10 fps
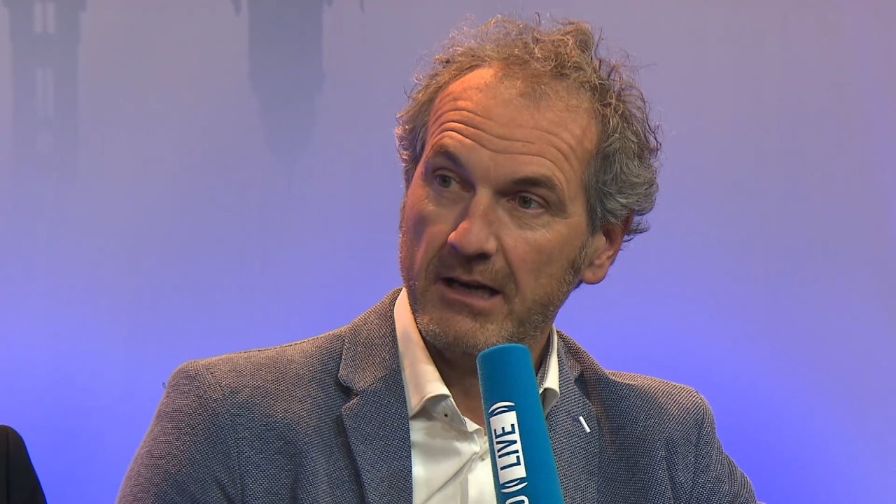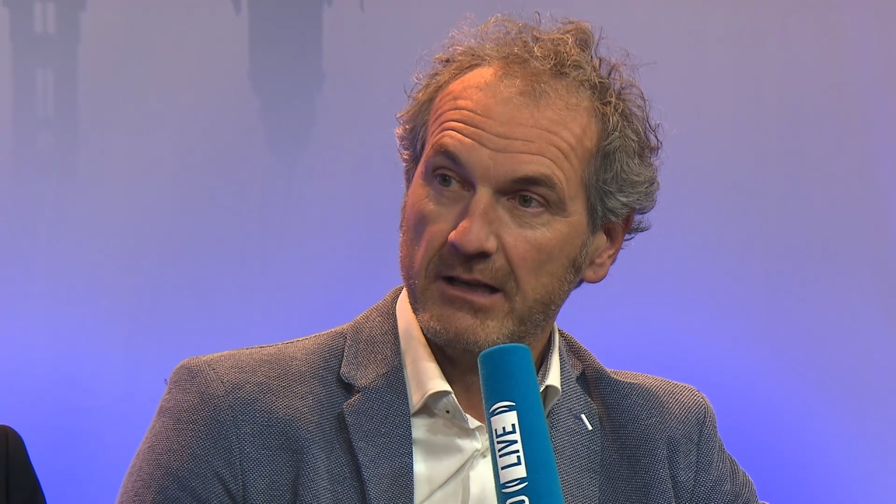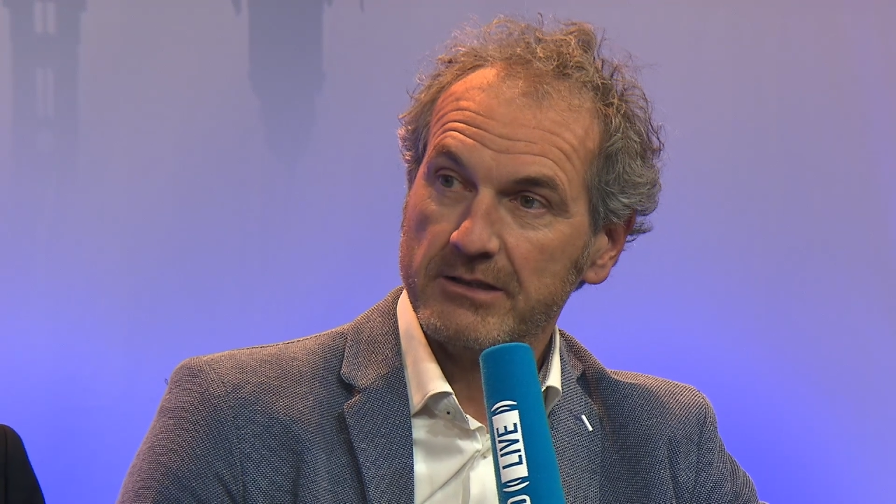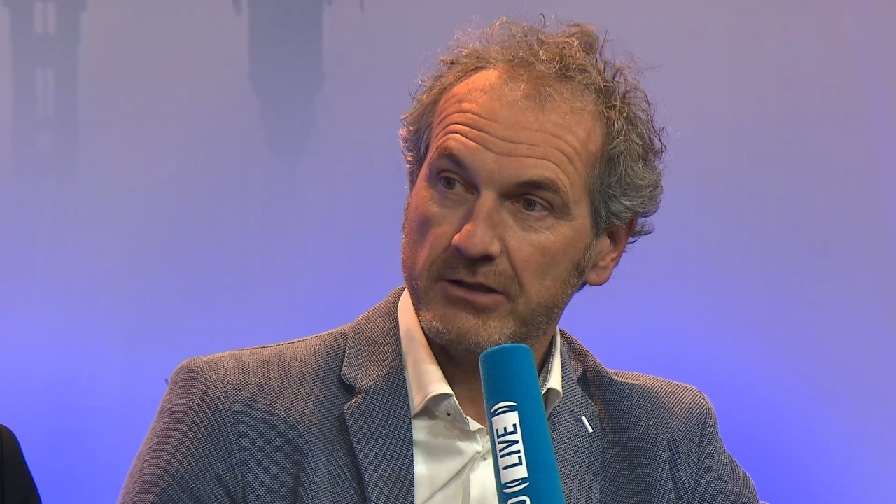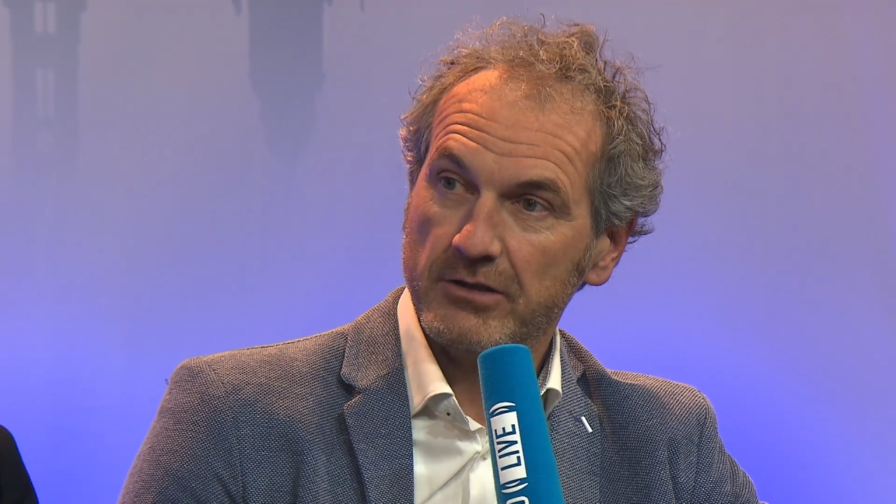
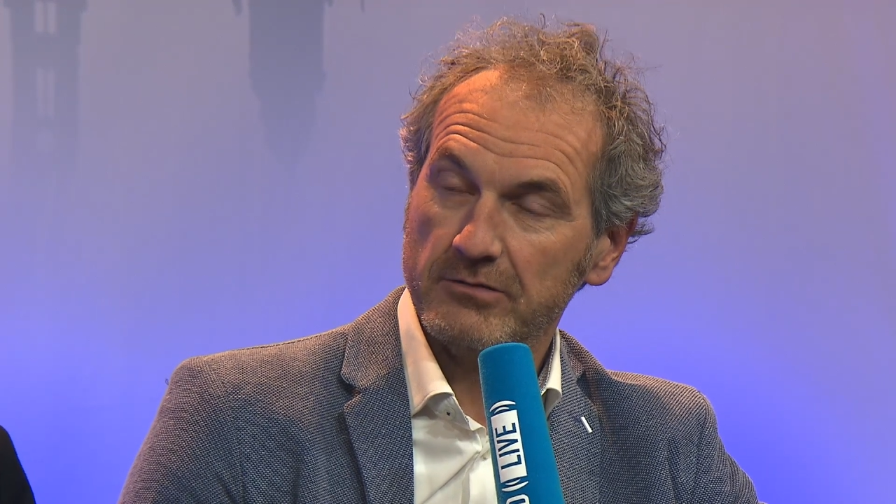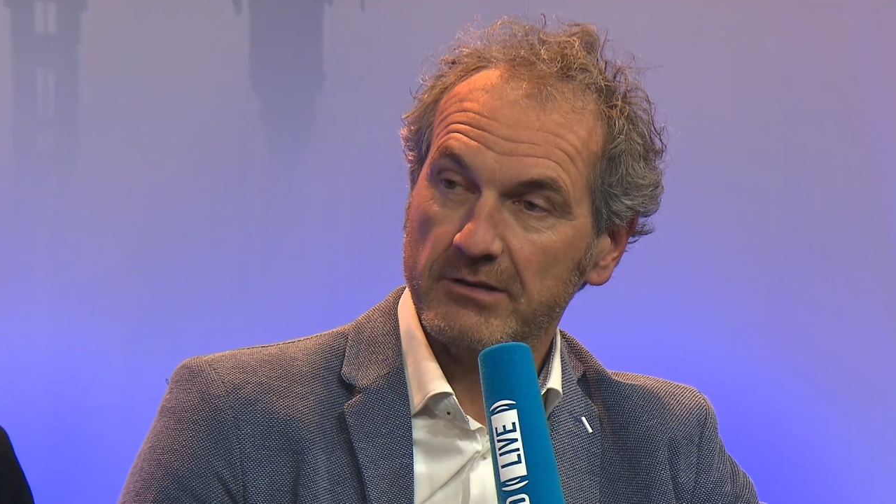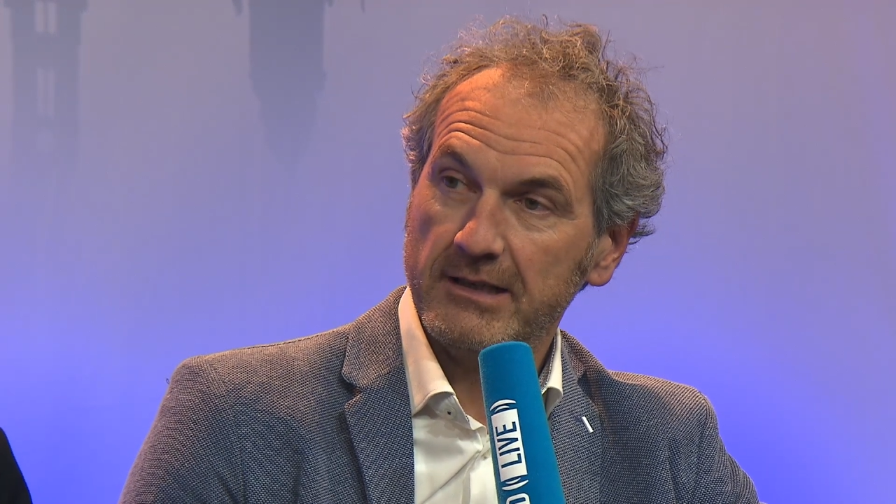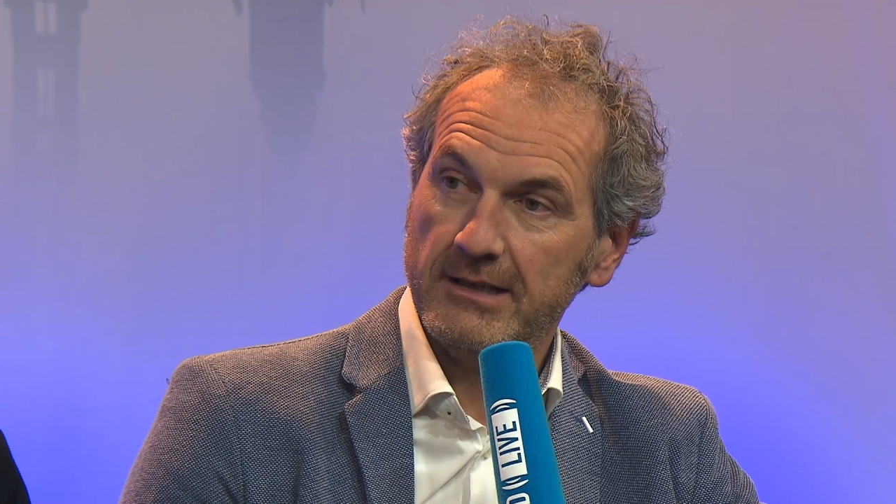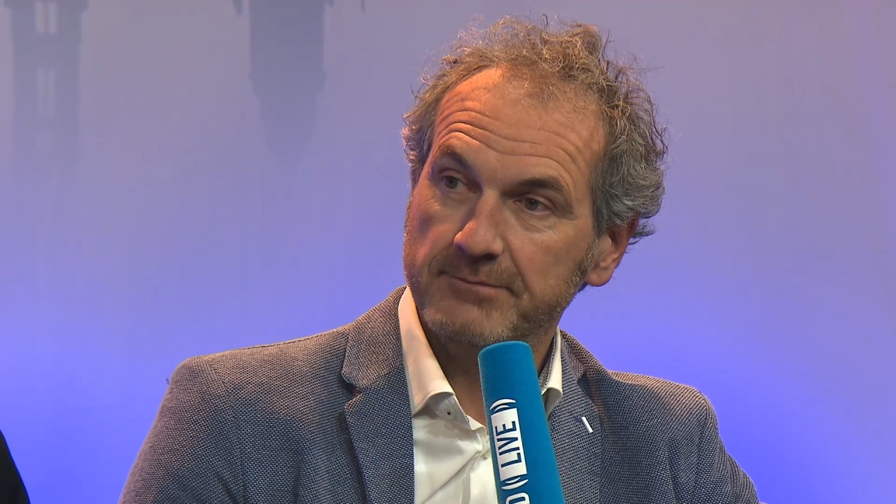So,
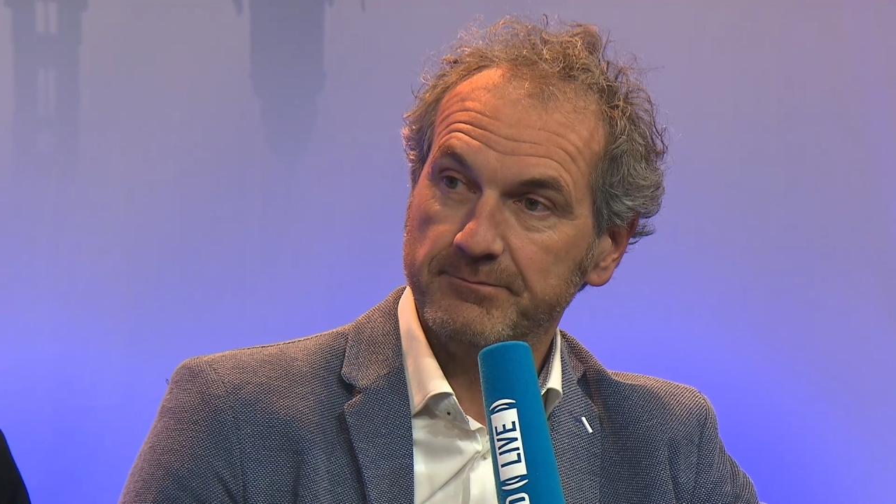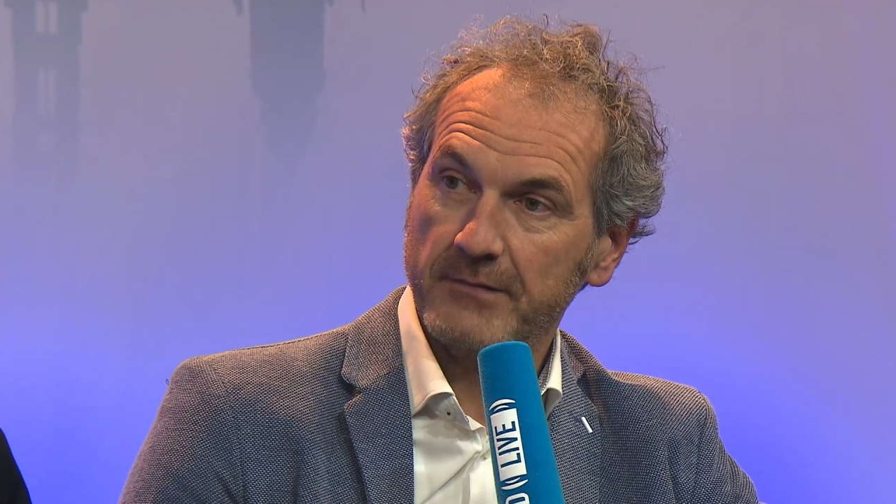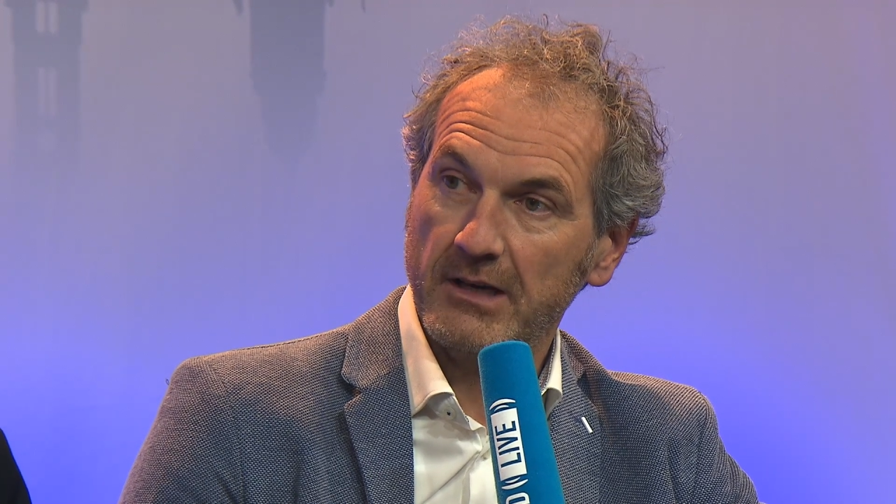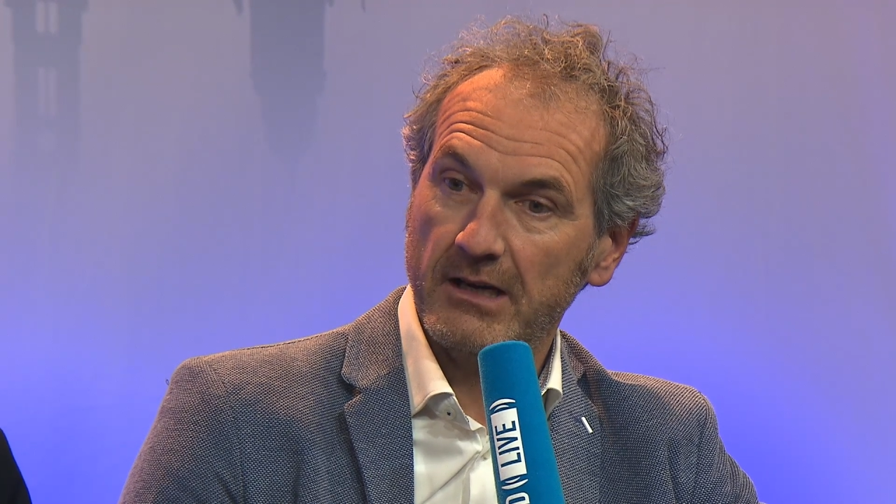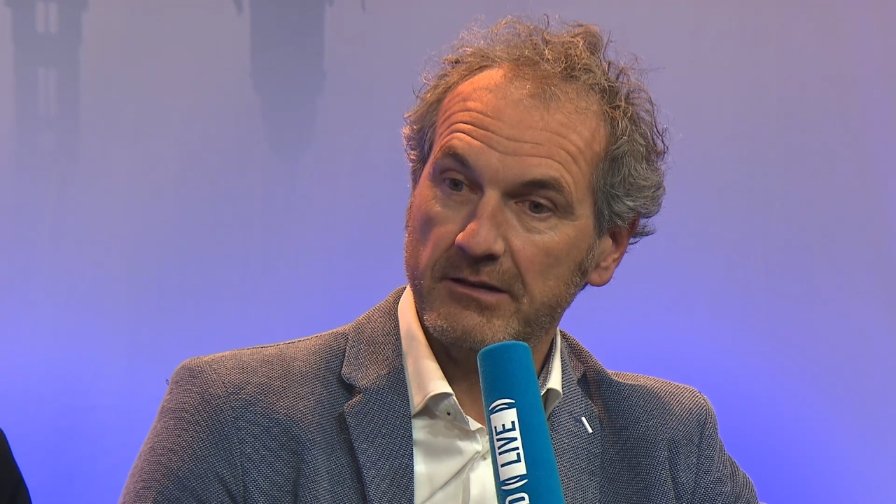
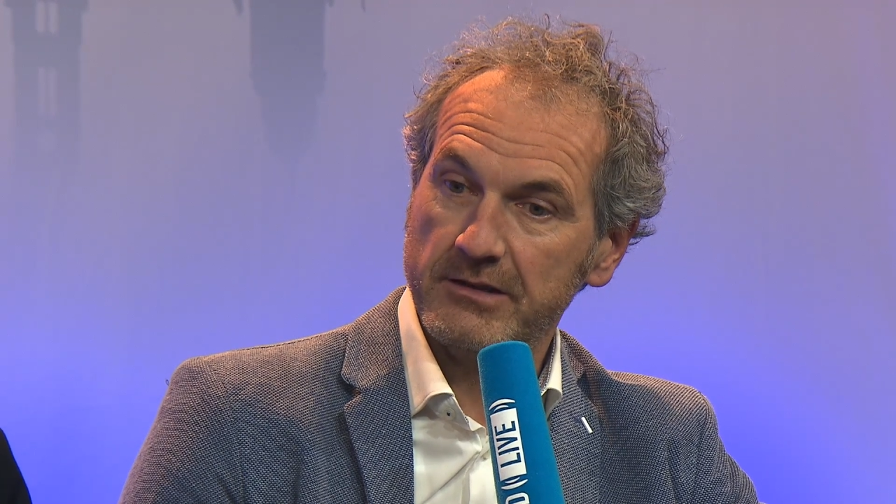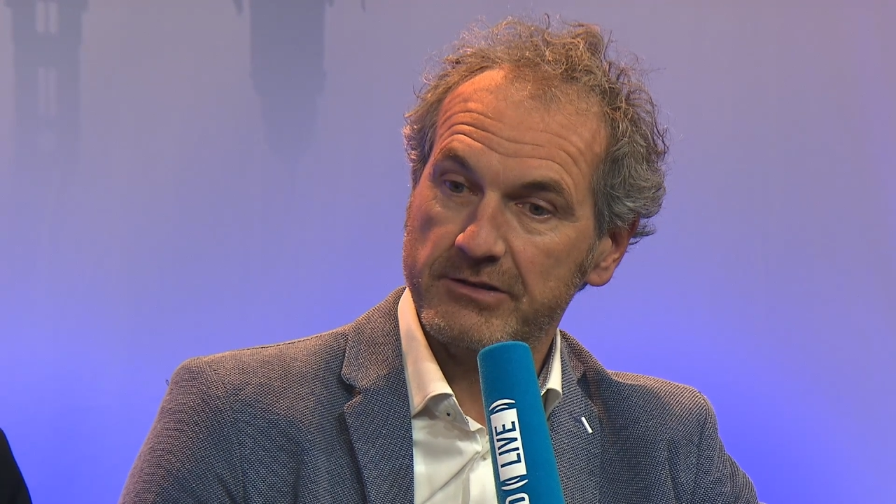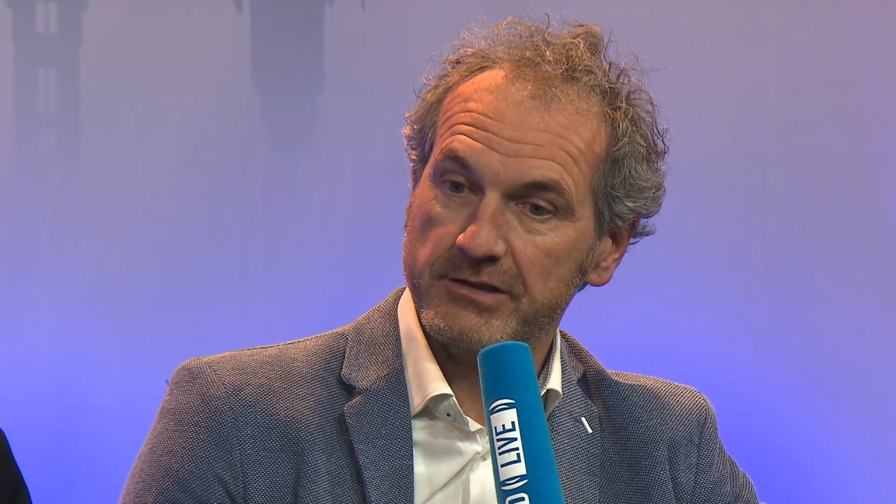and this